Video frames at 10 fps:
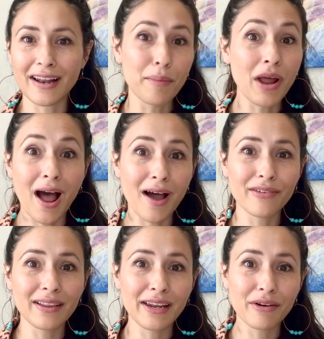I'm not
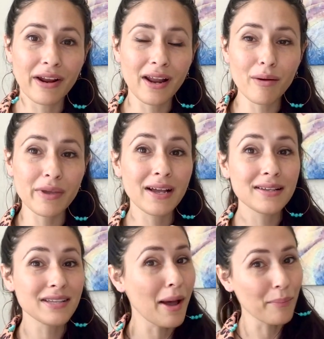ovulating right now
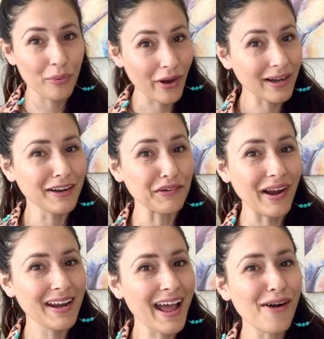because I'm pregnant
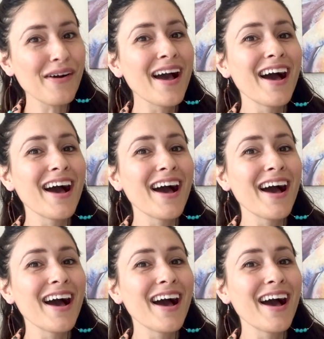right now.